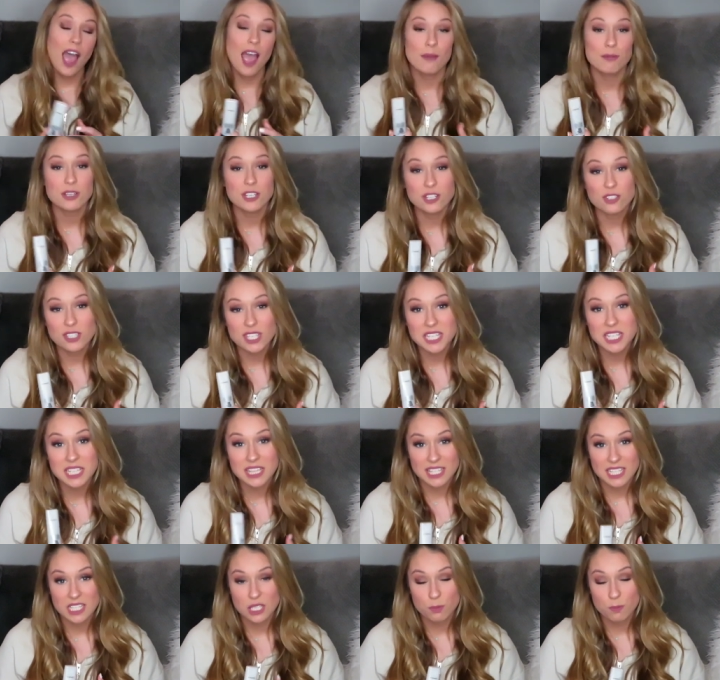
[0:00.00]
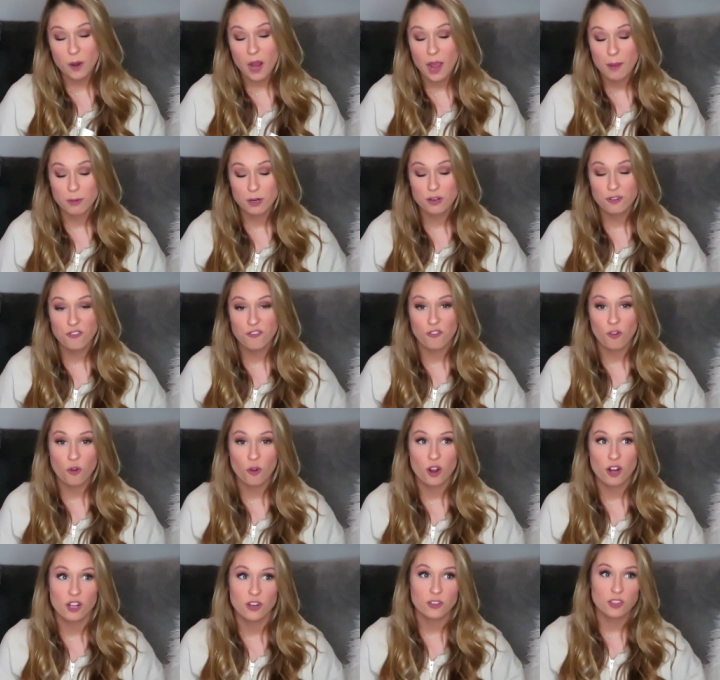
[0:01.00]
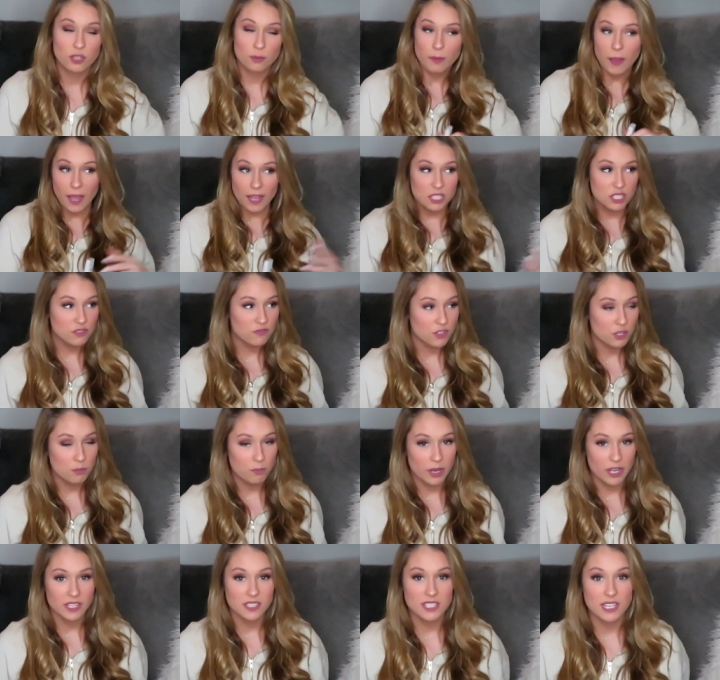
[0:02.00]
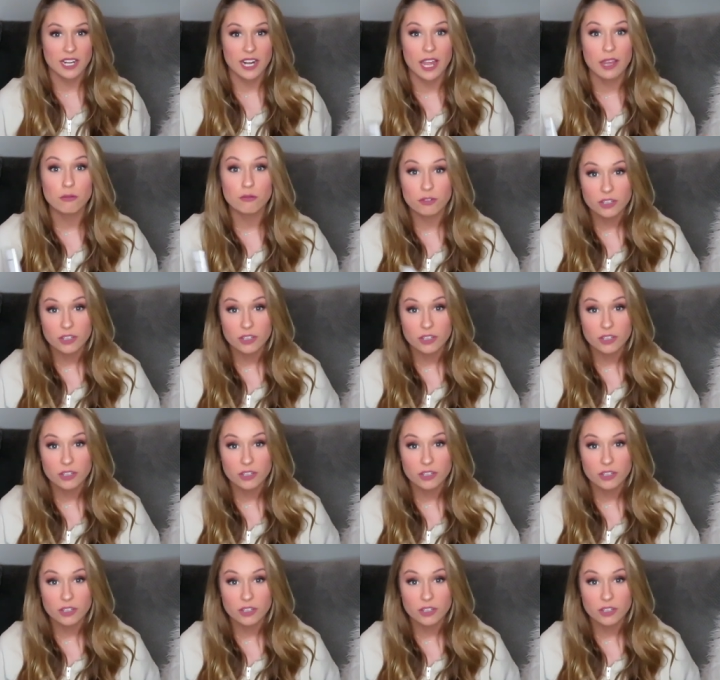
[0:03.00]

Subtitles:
I've been using this primer for the past few months and I